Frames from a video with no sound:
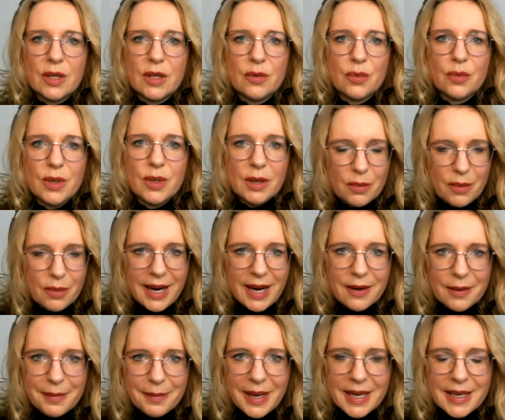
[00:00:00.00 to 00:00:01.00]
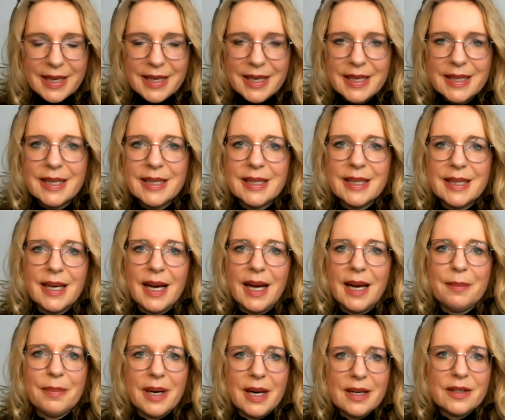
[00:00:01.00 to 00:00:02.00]
And we recommended,
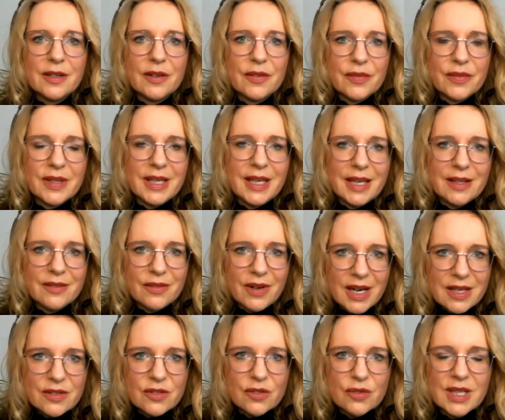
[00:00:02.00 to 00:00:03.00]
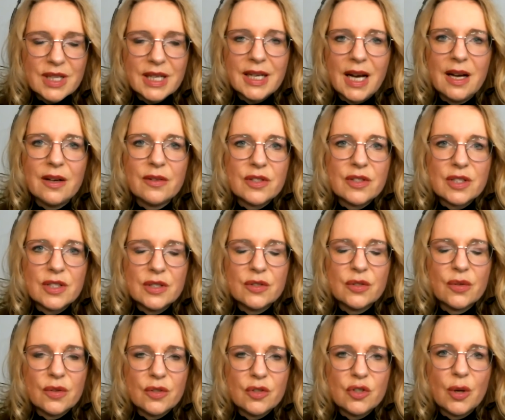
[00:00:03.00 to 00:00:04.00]
I'm part of the advisory council
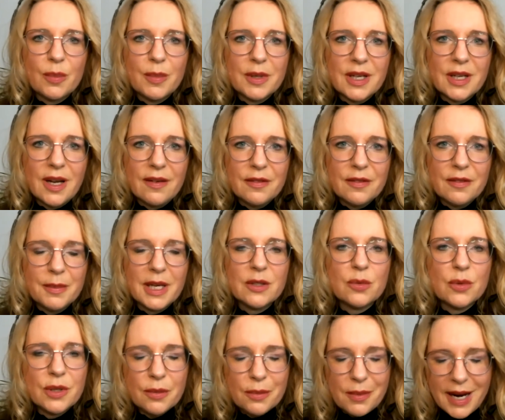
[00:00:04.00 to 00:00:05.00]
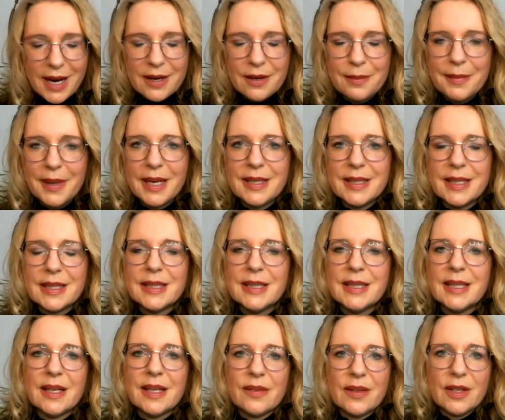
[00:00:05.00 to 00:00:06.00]
to the German government, we recommended
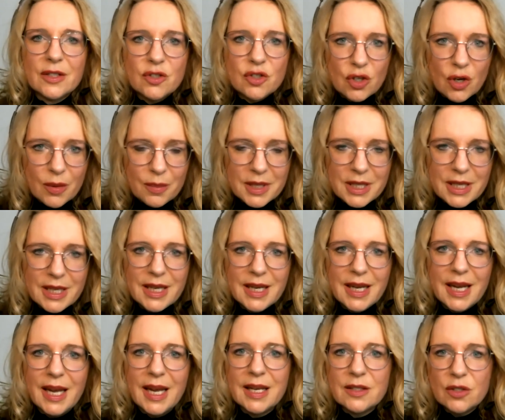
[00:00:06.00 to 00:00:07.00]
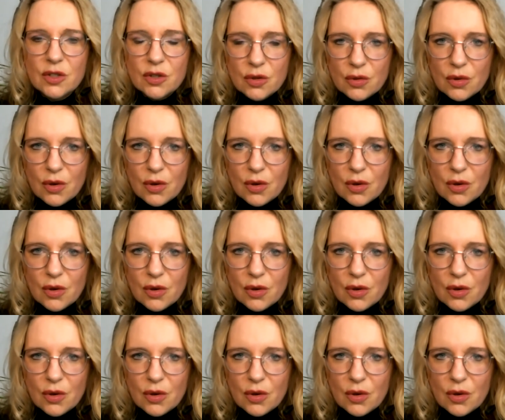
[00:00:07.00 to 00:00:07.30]
that Germany and